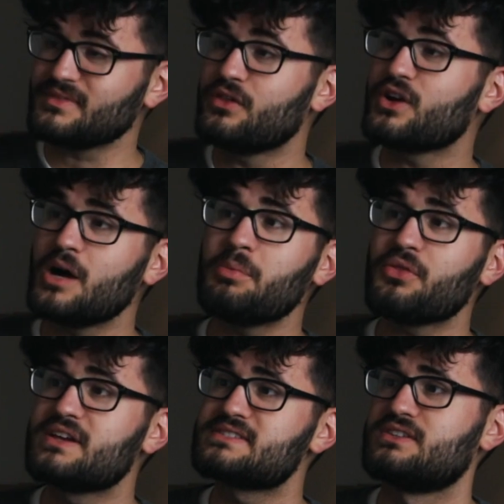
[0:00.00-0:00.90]
There are a couple
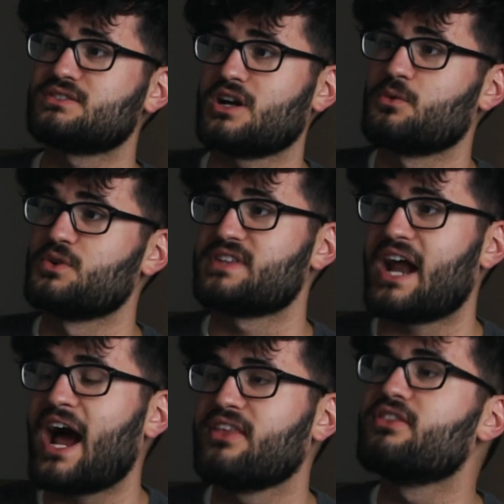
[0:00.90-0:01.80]
things in Star Wars that
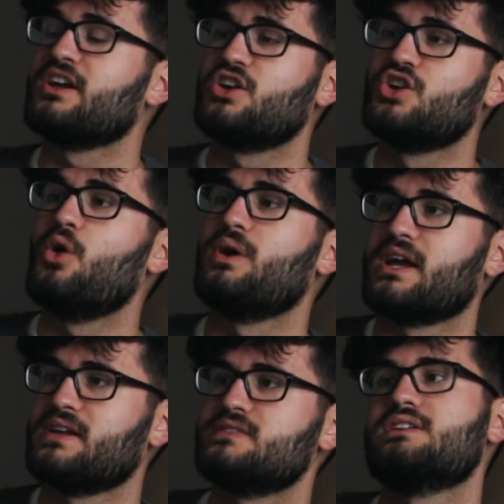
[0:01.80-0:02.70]
I think go
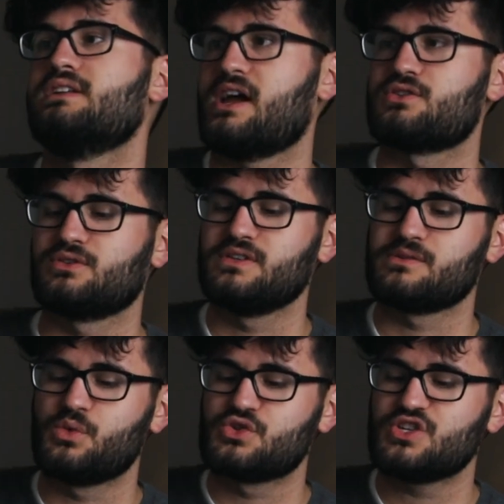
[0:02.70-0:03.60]
against
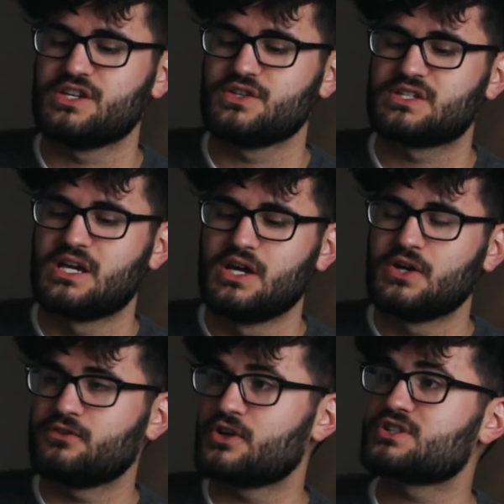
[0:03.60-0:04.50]
naturalism, which is,
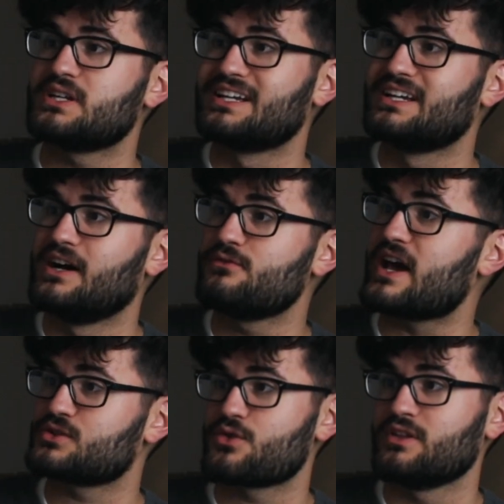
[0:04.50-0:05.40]
first,
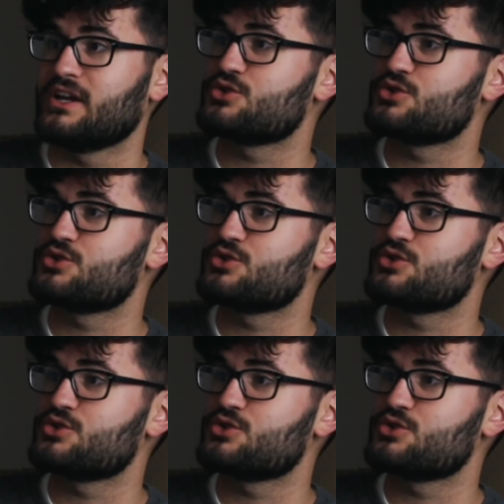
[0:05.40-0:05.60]
faster than light